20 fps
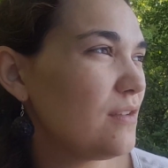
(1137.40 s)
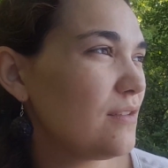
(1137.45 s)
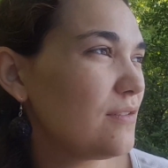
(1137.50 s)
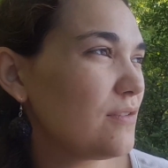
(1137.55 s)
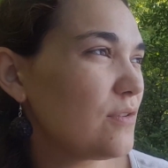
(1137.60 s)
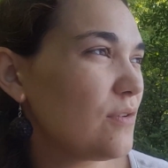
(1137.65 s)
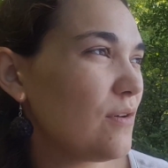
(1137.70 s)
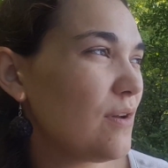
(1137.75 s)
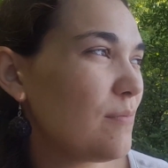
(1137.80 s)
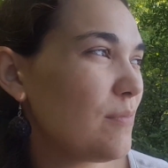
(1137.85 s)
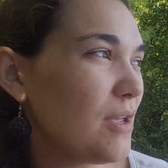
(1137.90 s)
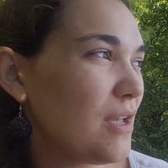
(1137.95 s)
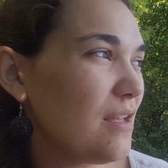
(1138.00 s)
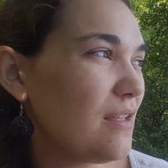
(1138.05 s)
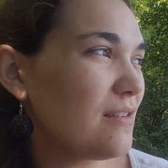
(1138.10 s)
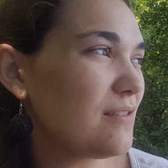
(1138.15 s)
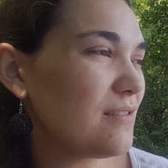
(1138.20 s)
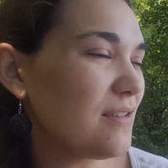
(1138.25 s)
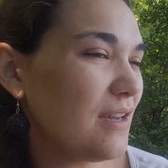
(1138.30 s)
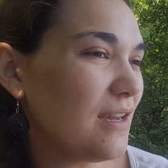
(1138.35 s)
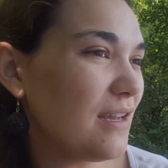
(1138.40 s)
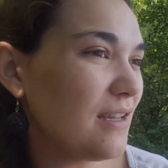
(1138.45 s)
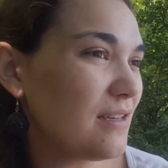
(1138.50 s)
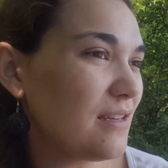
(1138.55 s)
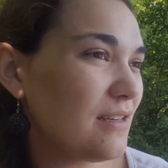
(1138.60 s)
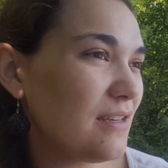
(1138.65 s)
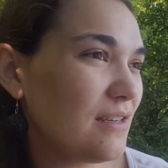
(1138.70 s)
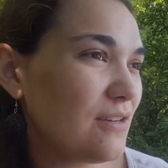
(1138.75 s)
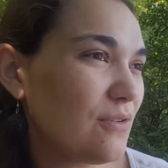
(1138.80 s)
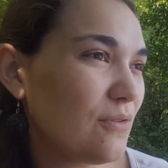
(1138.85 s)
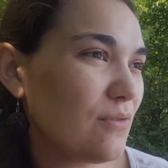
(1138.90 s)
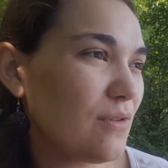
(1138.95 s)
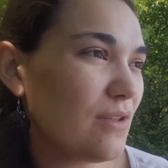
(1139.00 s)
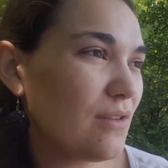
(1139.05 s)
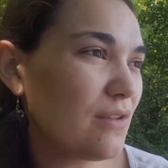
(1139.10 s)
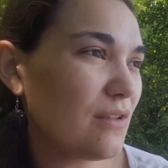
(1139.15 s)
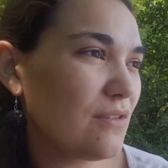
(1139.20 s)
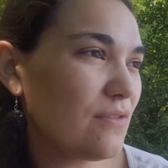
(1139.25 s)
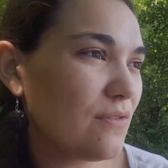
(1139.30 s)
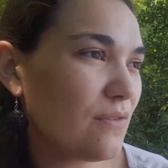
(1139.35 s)
So I'm not sad, and I don't need
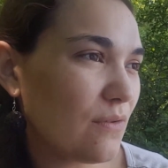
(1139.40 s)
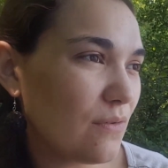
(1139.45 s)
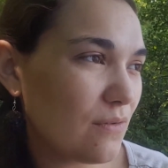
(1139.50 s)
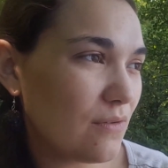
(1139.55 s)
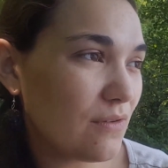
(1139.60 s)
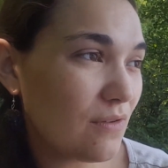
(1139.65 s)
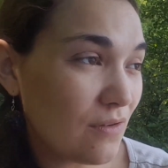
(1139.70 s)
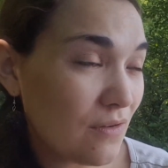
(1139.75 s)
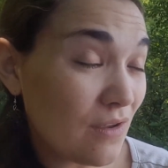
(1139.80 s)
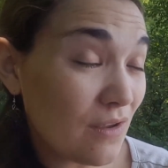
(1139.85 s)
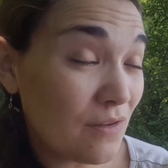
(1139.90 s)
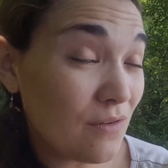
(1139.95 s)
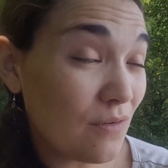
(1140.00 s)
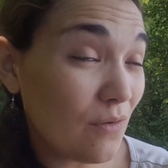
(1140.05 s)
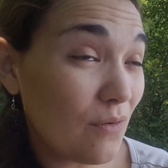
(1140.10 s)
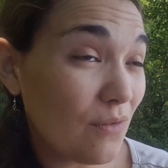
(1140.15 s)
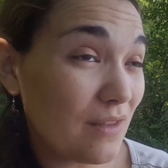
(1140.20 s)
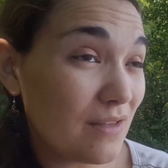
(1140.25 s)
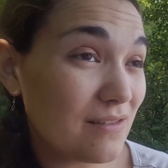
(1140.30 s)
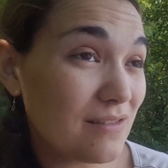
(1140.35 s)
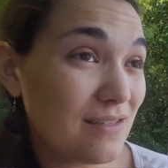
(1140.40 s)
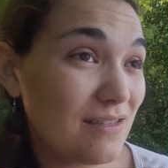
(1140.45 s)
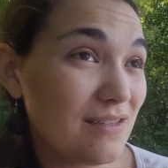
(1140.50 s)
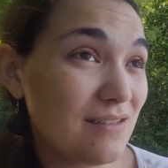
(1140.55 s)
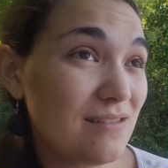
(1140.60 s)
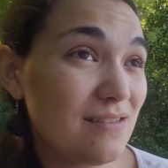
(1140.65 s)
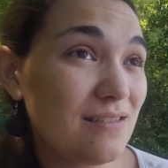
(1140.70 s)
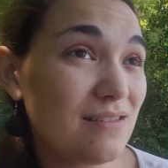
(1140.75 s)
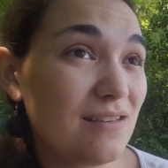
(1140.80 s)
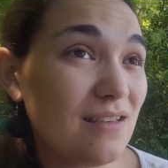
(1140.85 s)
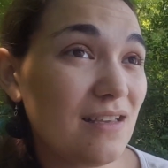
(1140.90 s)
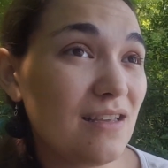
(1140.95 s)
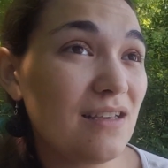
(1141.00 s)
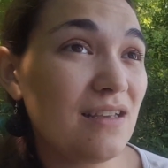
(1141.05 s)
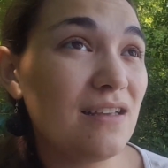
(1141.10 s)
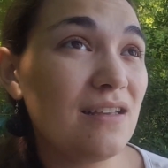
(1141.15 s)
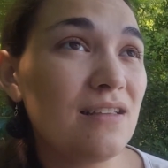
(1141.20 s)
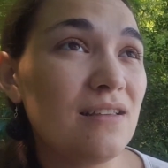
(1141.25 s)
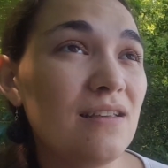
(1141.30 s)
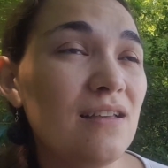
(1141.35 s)
condolences,
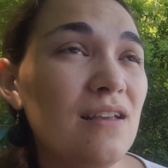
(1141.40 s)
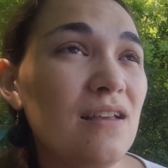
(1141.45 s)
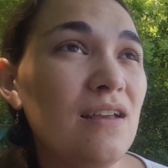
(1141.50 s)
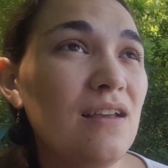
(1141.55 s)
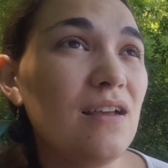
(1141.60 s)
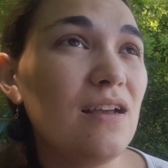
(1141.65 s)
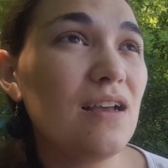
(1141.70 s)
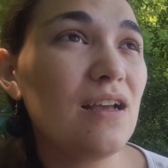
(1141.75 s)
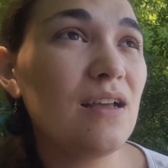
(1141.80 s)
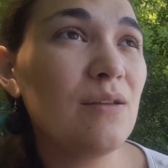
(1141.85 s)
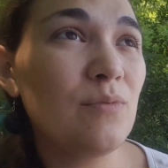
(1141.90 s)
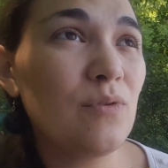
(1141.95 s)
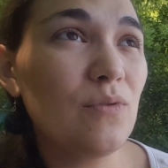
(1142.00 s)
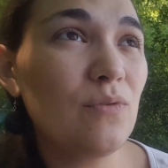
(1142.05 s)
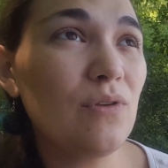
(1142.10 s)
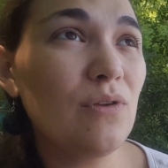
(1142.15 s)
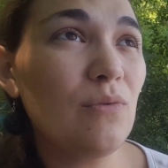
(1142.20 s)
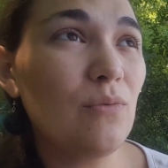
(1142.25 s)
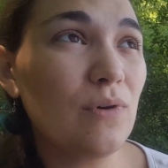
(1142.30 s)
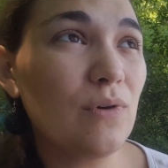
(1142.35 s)
and I'm doing